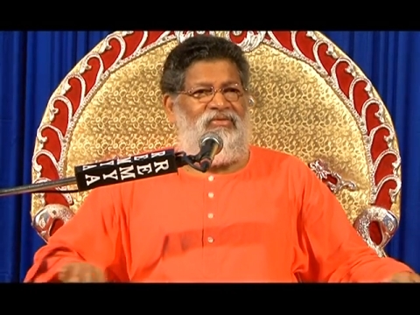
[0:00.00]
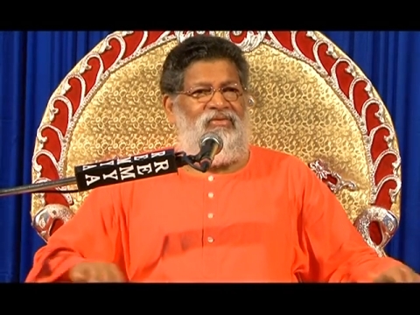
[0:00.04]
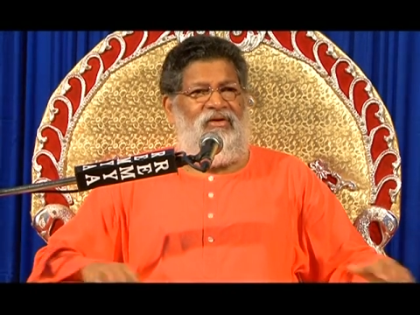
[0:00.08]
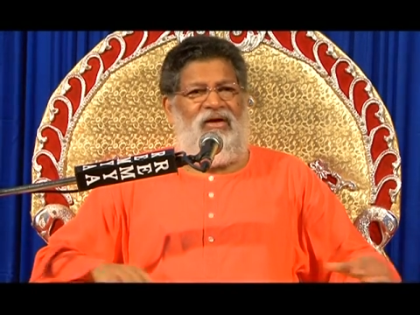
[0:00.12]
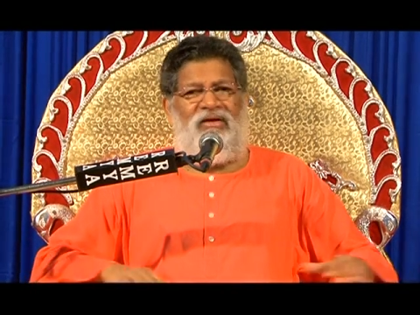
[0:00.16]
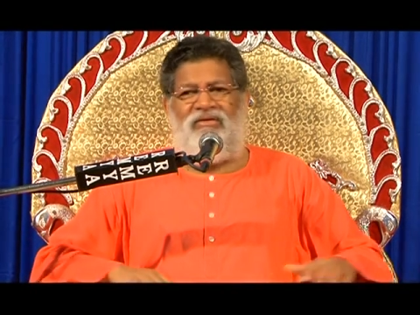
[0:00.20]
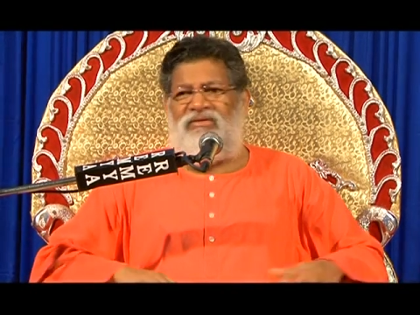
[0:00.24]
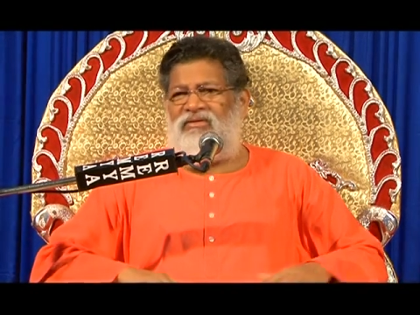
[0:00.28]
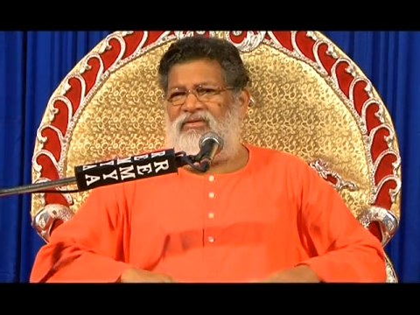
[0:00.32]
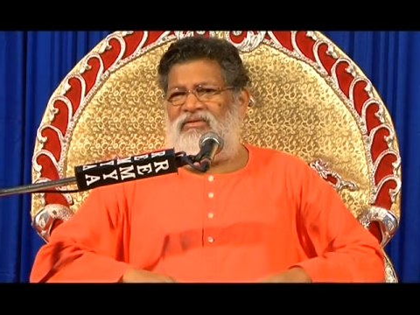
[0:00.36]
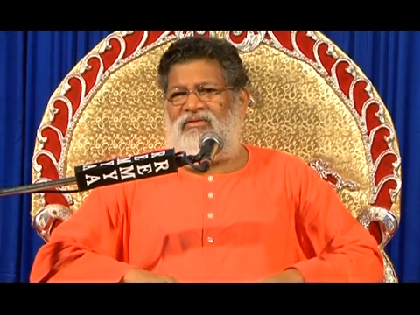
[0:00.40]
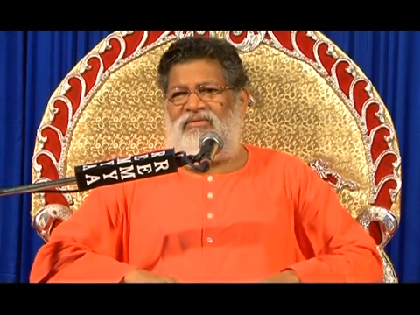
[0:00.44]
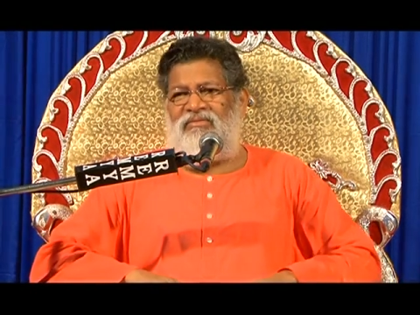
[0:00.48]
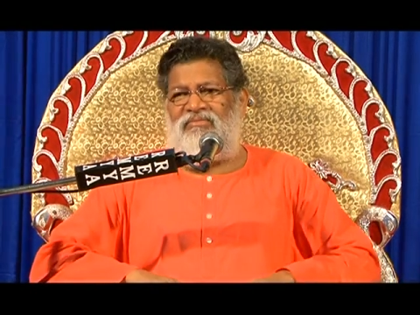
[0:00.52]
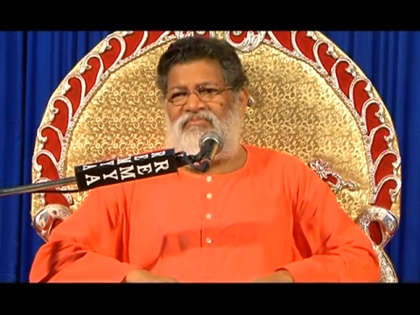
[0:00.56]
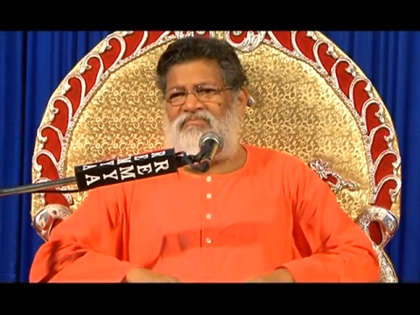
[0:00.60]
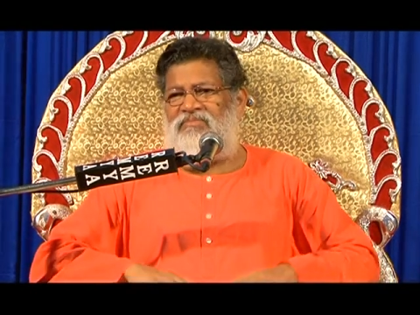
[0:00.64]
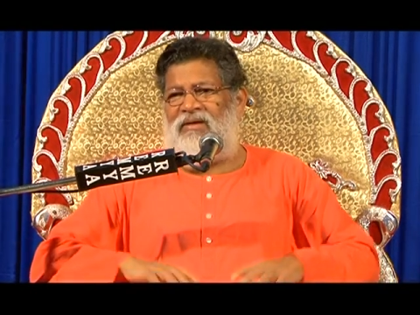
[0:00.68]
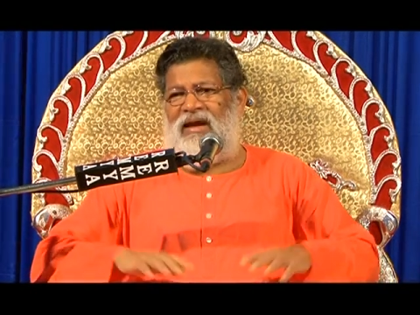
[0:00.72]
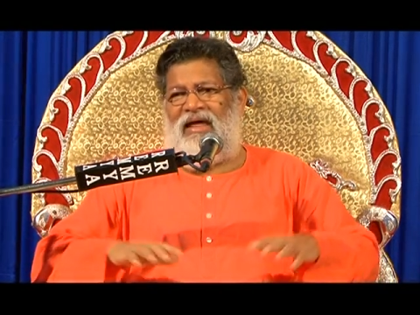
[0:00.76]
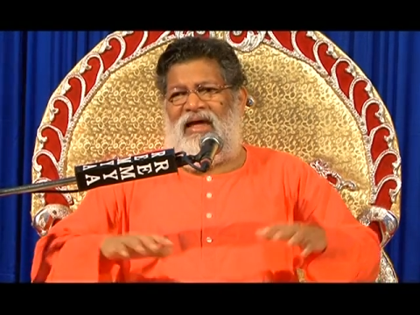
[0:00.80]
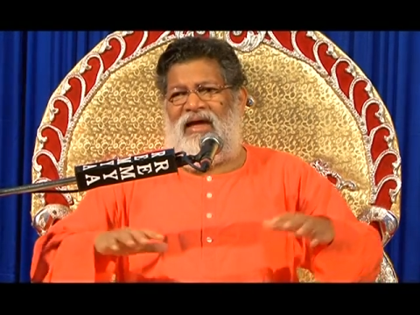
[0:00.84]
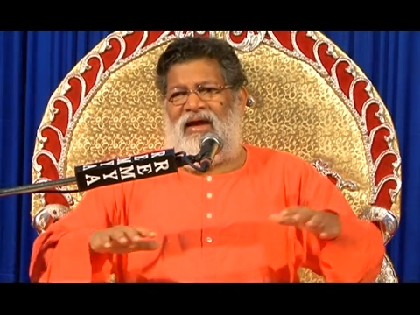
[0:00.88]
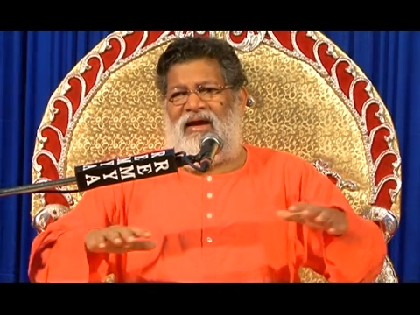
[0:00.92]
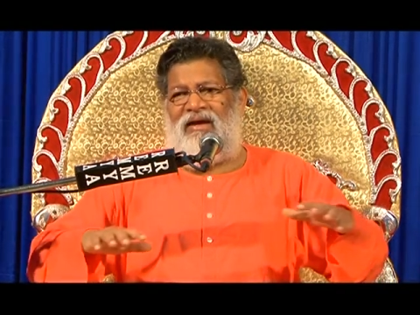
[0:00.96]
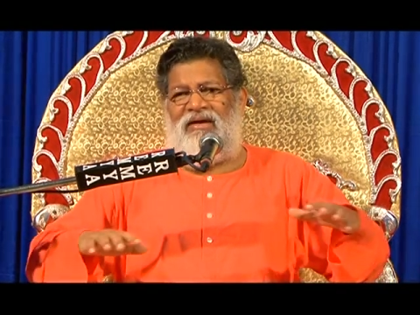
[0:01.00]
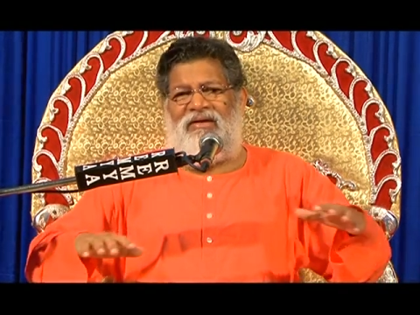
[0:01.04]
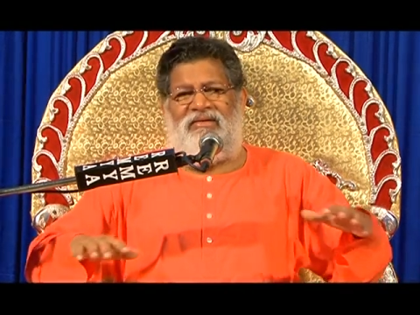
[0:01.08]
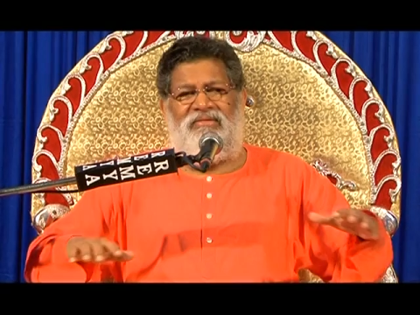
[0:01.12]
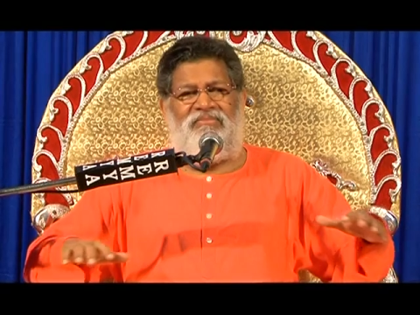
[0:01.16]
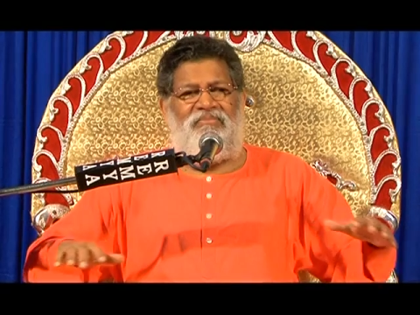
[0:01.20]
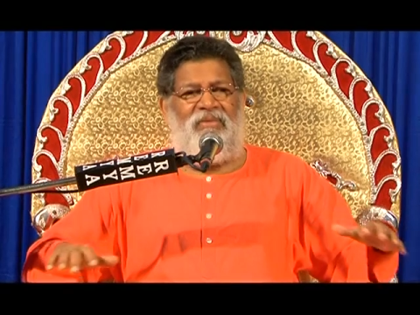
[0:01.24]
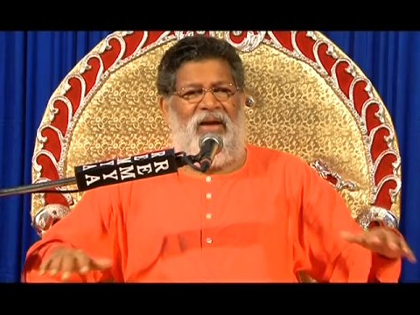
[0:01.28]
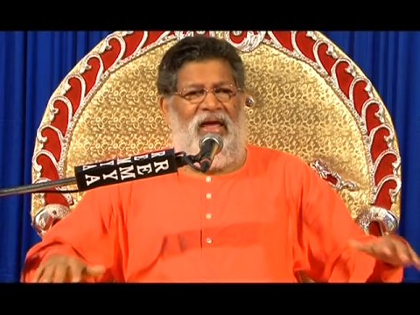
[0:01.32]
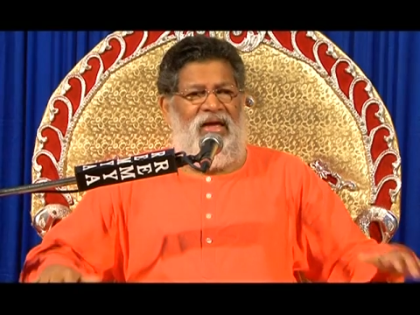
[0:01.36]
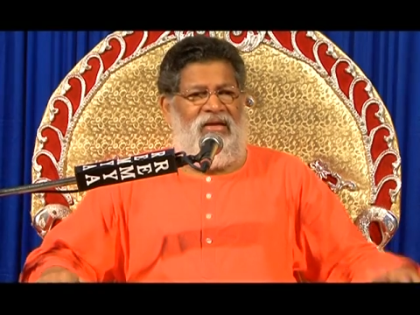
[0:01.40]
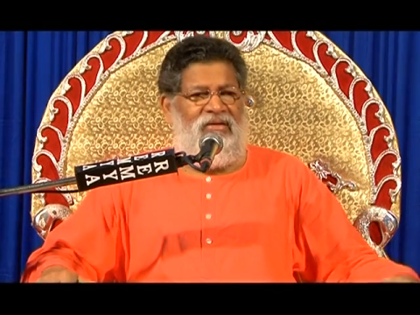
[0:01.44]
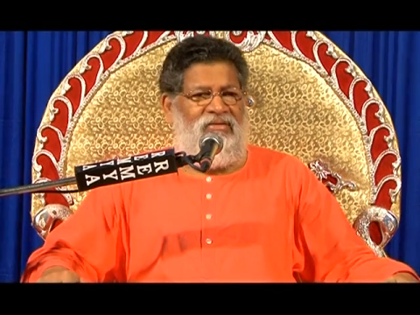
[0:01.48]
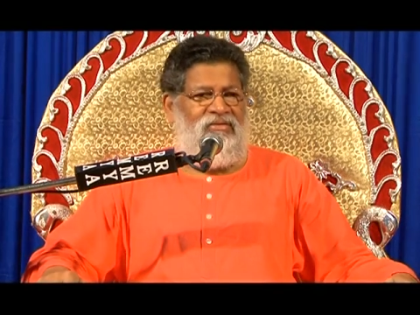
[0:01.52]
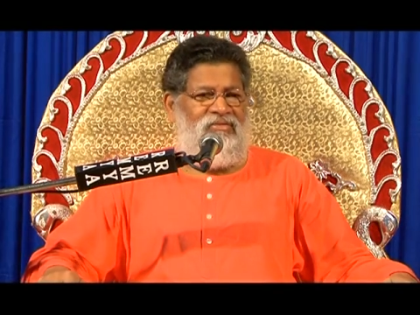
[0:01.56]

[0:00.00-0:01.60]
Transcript: wants to play, display.